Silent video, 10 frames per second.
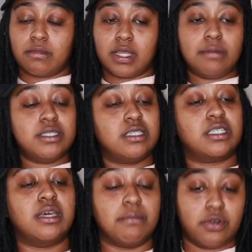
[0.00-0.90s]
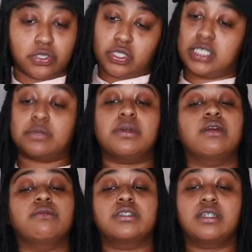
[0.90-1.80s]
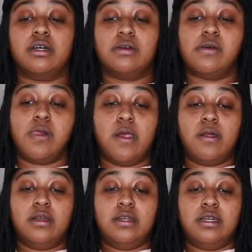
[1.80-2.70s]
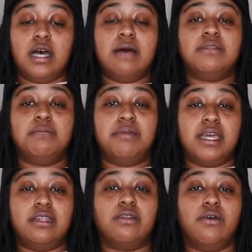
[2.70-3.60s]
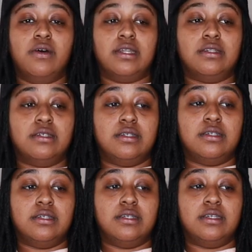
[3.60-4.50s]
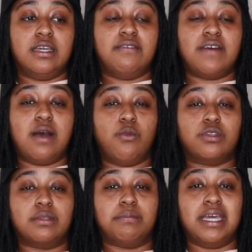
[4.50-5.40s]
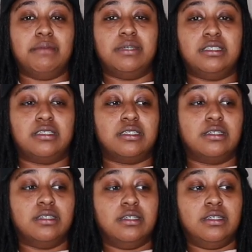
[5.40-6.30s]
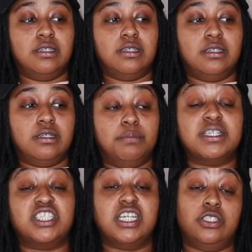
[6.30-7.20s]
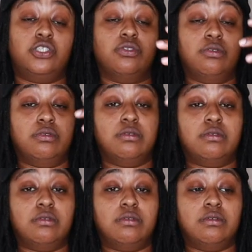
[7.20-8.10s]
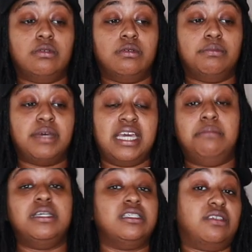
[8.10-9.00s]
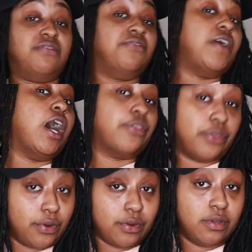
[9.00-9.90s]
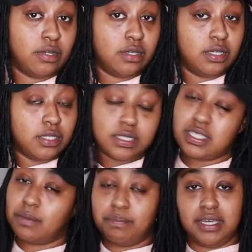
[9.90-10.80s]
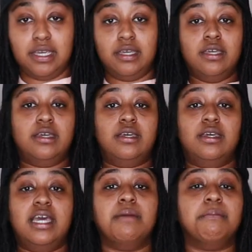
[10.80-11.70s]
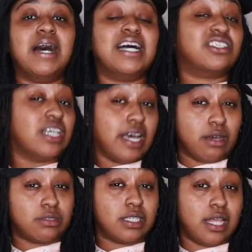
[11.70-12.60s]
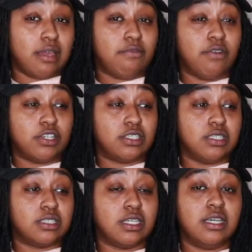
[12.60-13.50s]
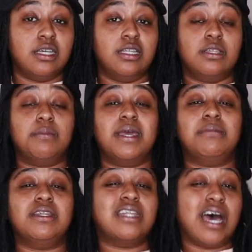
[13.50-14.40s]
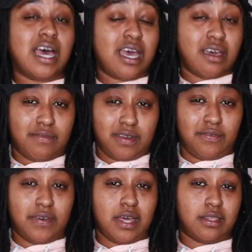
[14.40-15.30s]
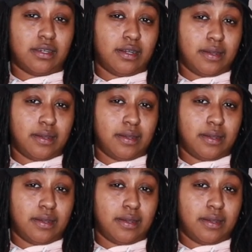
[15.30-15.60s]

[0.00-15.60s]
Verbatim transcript: let me just get more transparent with y'all. I'm debating on if I want the baby's potential baby's father to be in my child's life versus the baby not having a father.